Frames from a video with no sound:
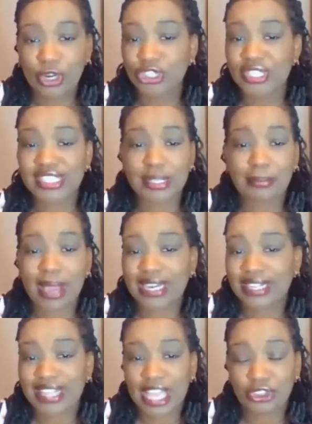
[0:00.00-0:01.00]
or just
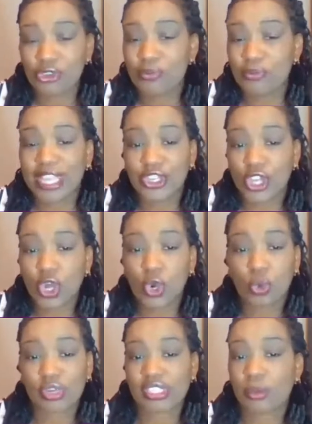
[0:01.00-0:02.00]
somebody that you may
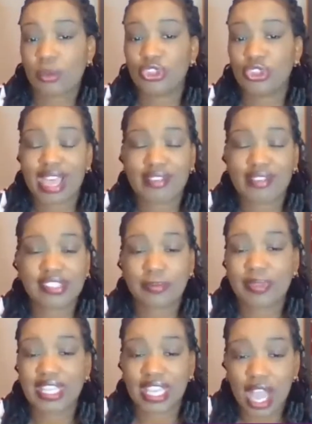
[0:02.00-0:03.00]
know or someone you have
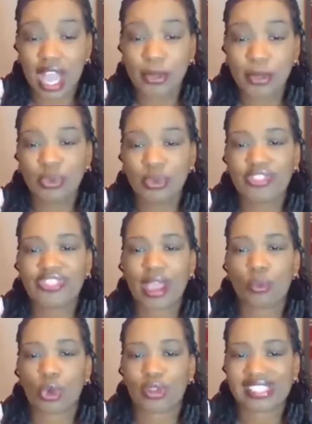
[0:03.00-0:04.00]
something in common with
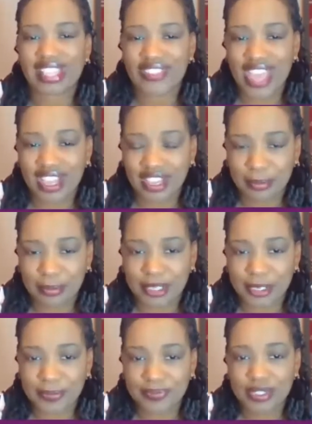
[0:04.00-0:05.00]
that works at that
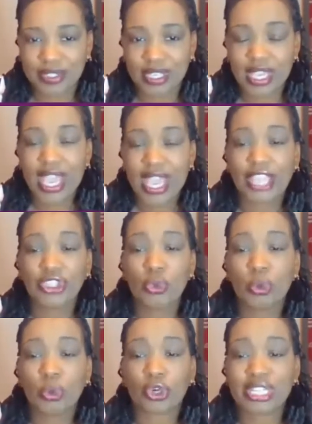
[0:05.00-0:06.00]
company. And
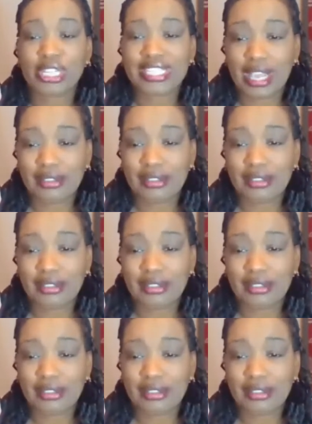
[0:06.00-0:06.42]
you want to reach